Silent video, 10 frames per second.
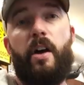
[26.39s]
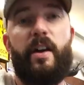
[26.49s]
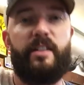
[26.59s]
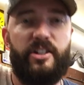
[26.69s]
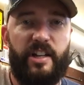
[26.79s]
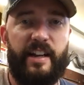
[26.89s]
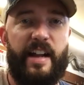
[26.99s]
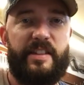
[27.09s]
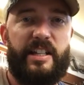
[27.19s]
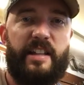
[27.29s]
Alright, let's check
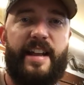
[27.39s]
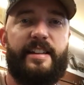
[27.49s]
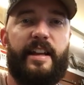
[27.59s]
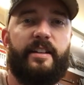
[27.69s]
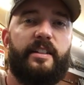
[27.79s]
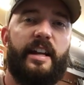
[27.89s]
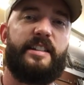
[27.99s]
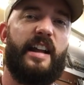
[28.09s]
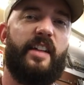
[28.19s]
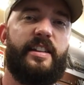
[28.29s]
out this light kit.
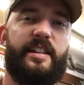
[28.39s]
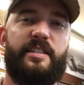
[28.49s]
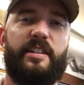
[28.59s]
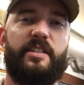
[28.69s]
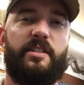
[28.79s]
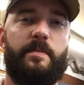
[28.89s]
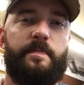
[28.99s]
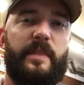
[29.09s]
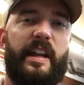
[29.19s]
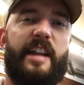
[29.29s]
It's an LED
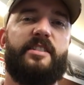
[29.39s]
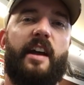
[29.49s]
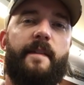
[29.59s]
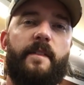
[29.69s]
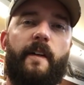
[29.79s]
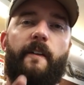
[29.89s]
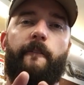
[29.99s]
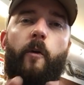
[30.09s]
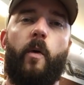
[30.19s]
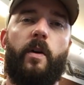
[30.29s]
system. It's got
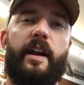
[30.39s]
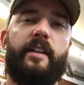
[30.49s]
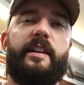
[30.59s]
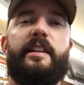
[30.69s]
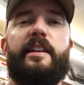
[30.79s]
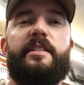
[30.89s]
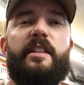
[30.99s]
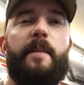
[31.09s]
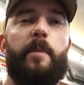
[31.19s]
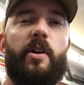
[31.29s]
four LEDs
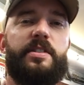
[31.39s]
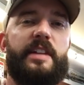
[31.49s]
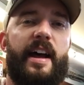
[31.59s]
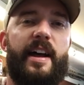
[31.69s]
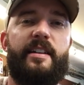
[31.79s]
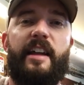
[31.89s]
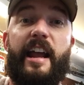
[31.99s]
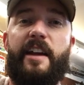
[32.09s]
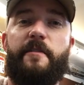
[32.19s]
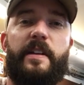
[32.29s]
on per side,
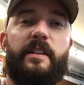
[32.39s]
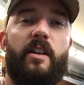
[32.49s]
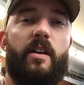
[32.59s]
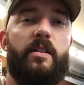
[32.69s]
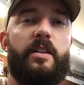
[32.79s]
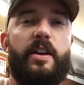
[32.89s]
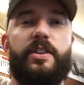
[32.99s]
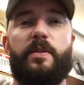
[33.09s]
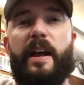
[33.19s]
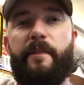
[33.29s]
eight feet long.
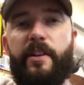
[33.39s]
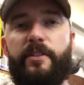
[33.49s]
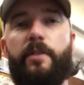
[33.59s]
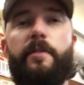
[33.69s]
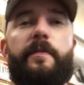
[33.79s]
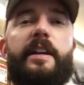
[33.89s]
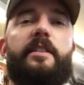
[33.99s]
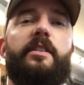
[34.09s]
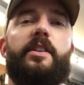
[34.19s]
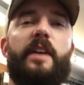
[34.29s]
So every two
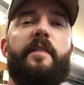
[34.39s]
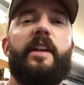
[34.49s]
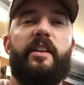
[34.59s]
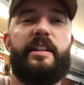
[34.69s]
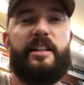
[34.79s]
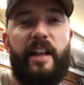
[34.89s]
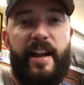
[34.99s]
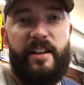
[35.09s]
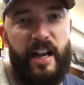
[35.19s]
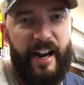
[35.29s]
feet you have an LED
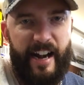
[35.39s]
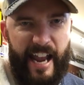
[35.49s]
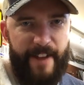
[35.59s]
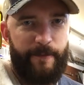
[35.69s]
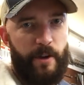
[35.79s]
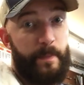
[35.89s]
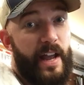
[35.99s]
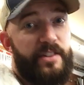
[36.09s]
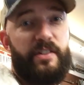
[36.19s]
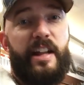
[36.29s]
light. I got an eight foot
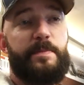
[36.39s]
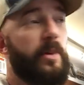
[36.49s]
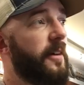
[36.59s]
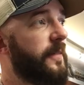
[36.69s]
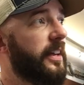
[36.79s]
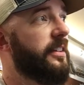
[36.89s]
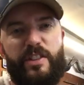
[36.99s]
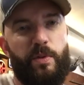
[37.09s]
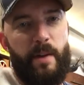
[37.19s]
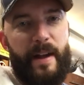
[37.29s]
bed so that's perfect.
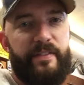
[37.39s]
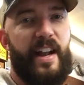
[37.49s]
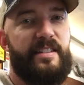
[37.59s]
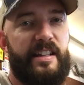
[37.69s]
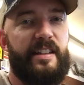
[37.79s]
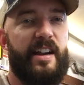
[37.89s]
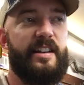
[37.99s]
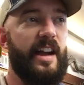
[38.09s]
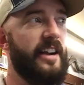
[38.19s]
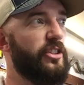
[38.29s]
These run about
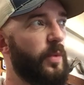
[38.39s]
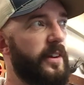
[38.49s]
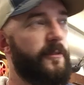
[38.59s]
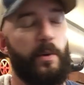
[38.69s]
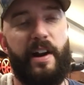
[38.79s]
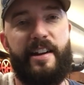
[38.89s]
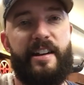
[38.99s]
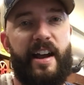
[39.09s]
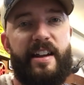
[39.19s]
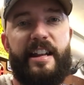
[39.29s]
$19.99 to
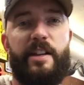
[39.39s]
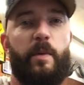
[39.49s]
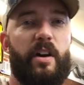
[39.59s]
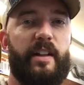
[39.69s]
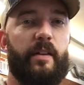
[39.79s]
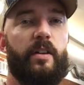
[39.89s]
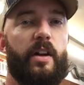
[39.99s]
$24.99 anywhere like